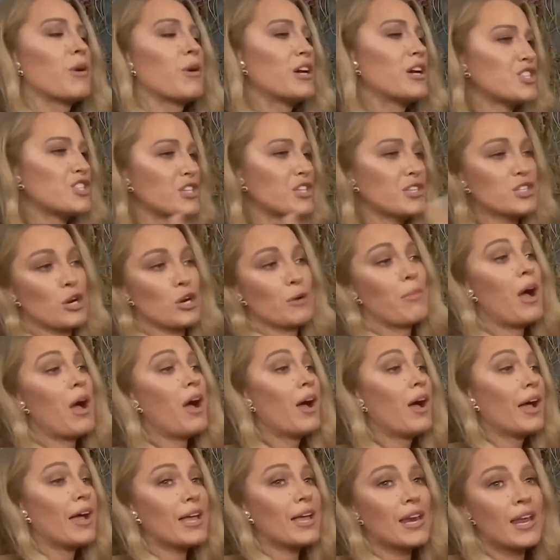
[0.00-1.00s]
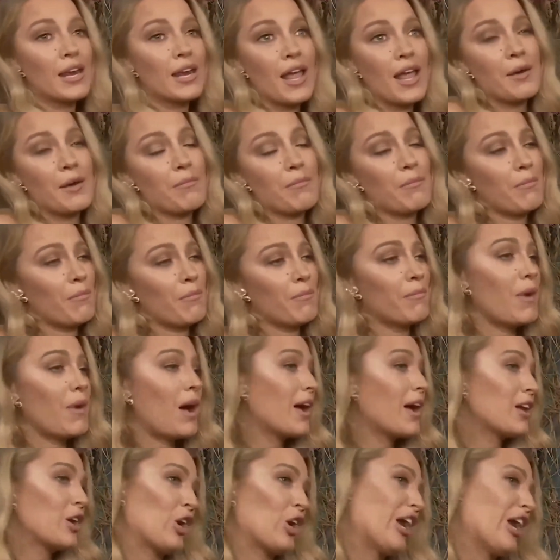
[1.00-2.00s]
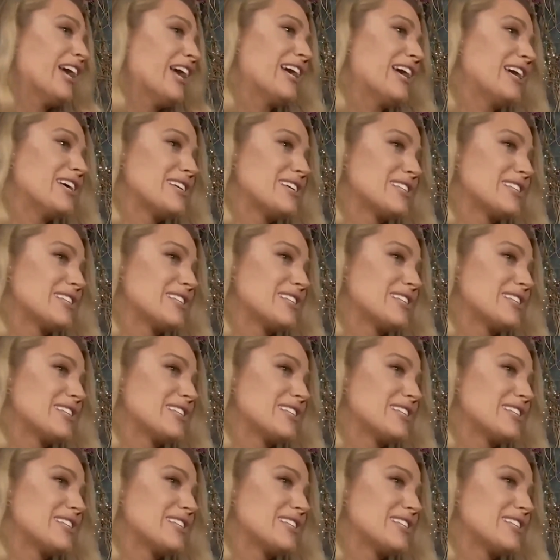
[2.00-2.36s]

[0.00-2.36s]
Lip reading: The conflicting accounts created a tornado of